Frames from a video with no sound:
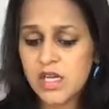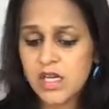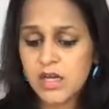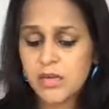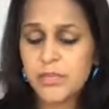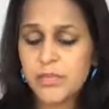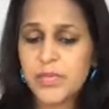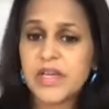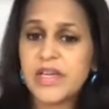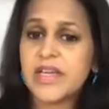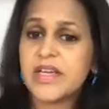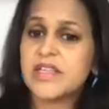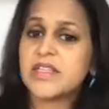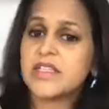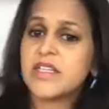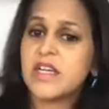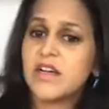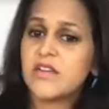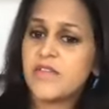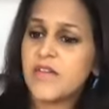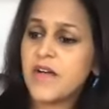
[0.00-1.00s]
picking
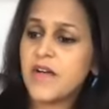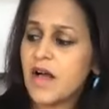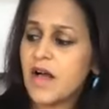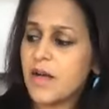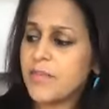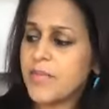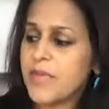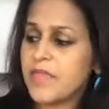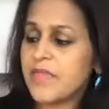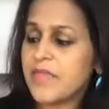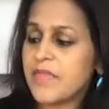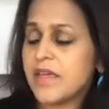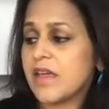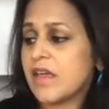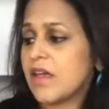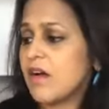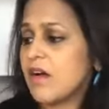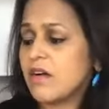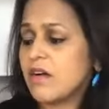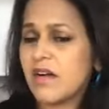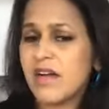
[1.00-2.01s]
stuff up and thinking,
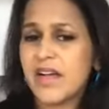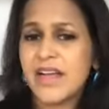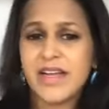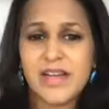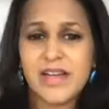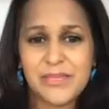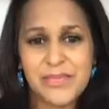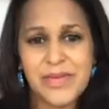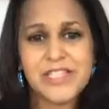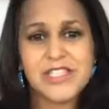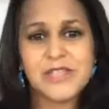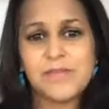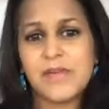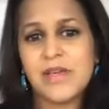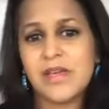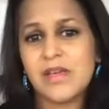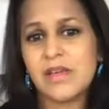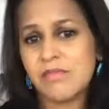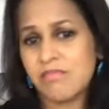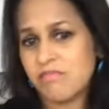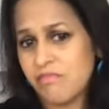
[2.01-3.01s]
all right, it must
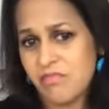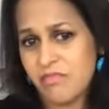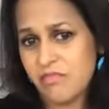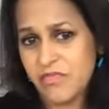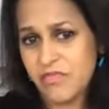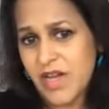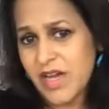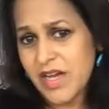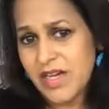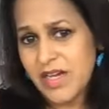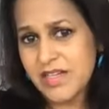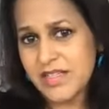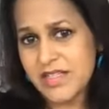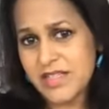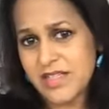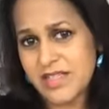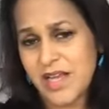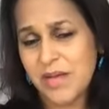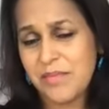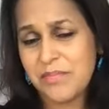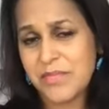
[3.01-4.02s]
be fine. It's a
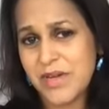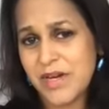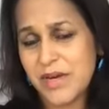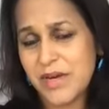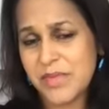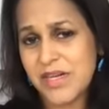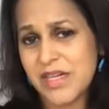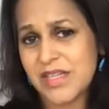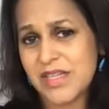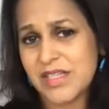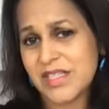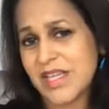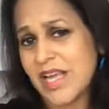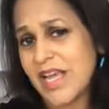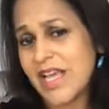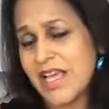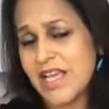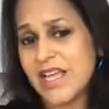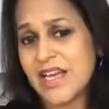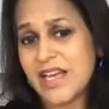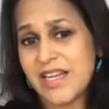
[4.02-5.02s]
supplement. I'm going to take
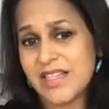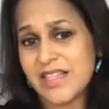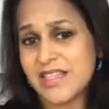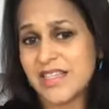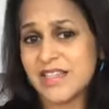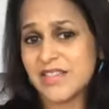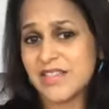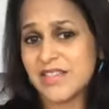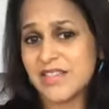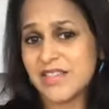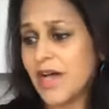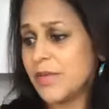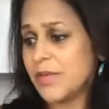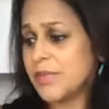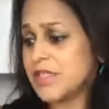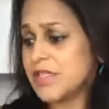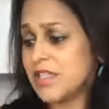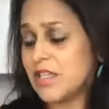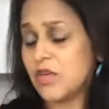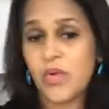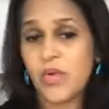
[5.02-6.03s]
it. And it says vitamin
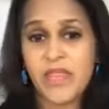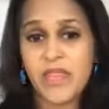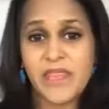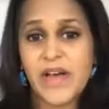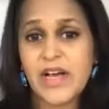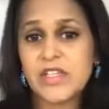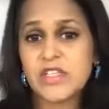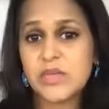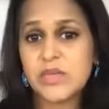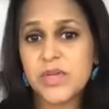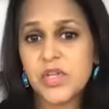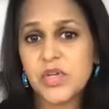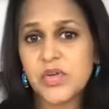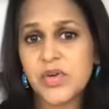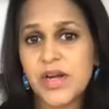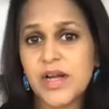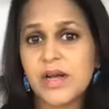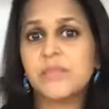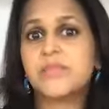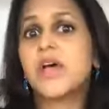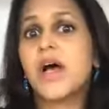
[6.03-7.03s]
C, 1,000
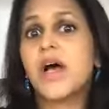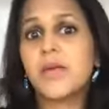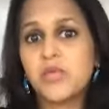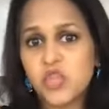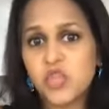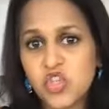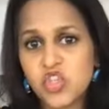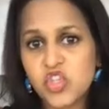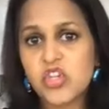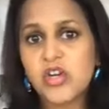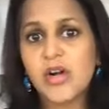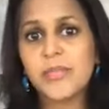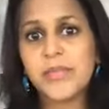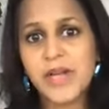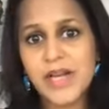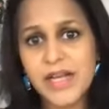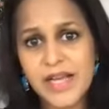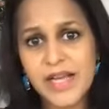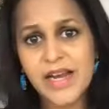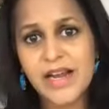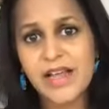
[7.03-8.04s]
milligrams. I'm sure I'm going
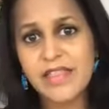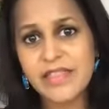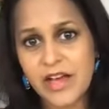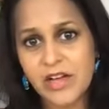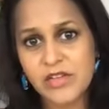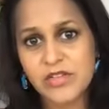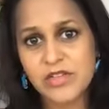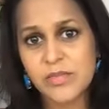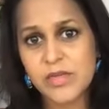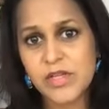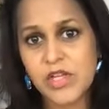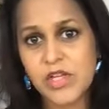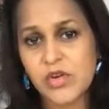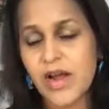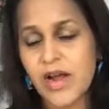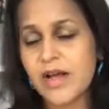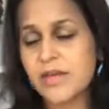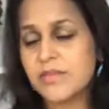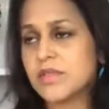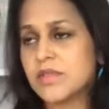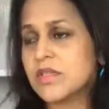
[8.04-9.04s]
to get 1,000
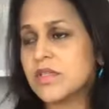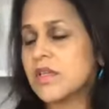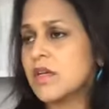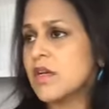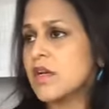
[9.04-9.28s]
milligrams